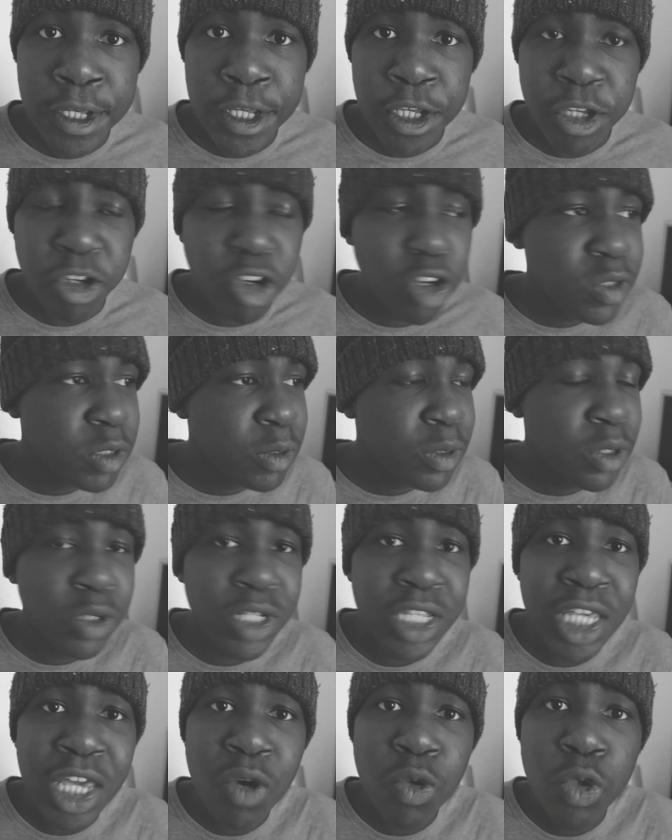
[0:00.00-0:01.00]
You're going to know
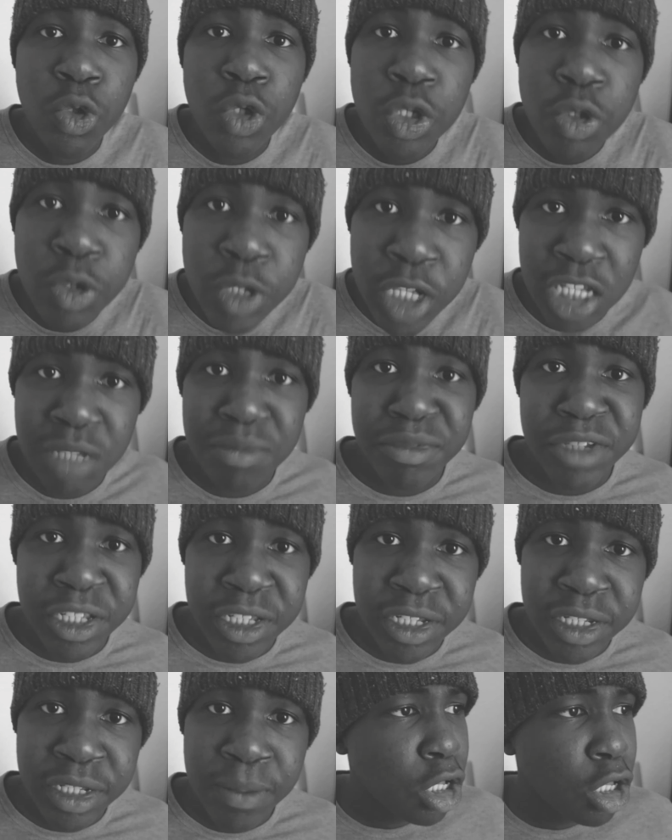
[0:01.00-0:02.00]
the girl who killed Amy.
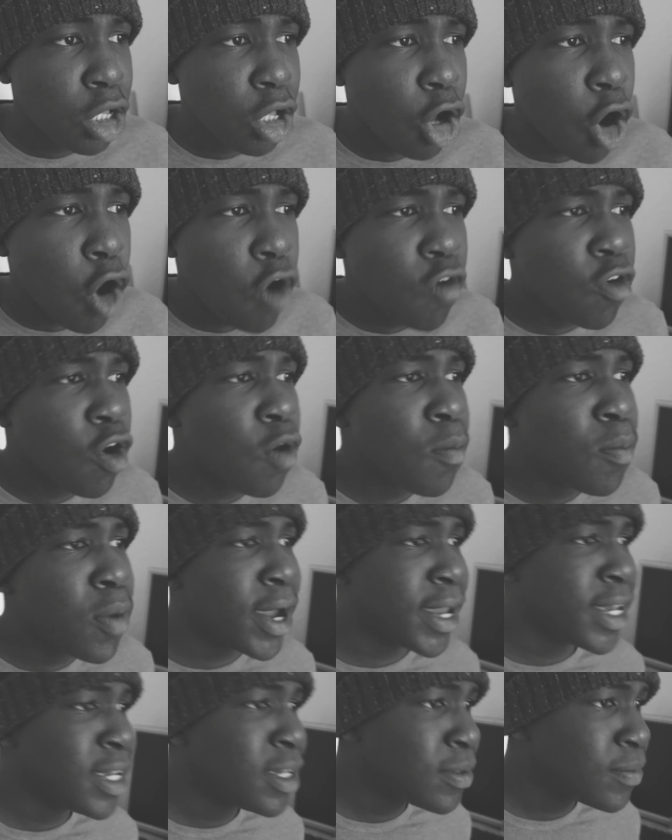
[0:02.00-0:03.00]
Over a
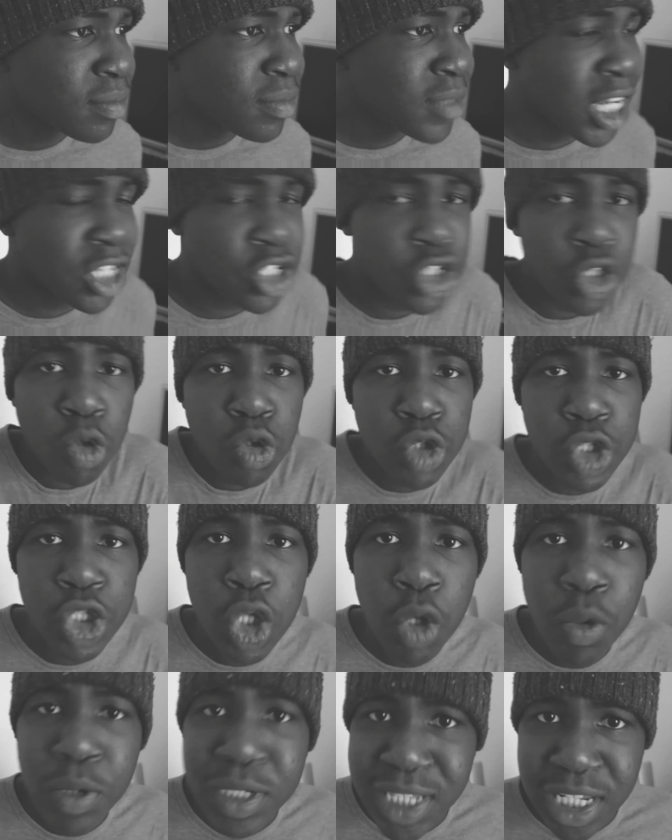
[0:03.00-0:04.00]
boy that shows you
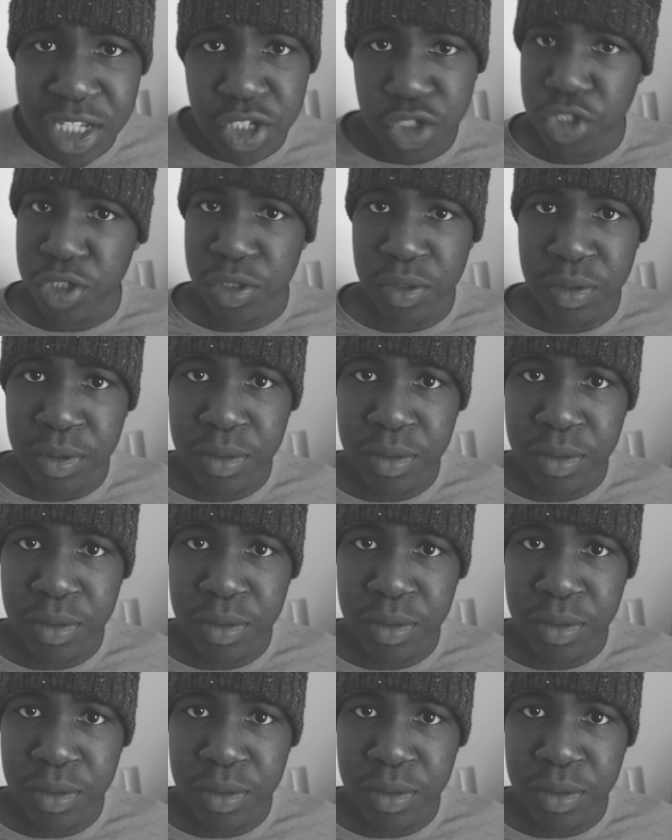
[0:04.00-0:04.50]
no attention.